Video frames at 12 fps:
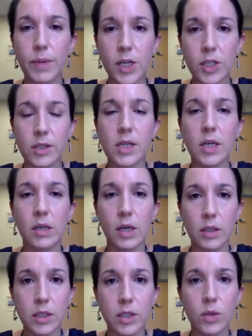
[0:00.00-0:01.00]
Patients tend
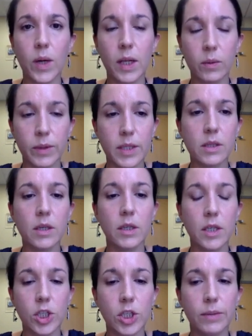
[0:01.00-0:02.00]
not to do well with this
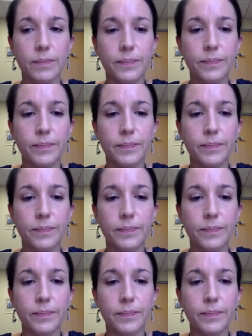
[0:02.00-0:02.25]
condition.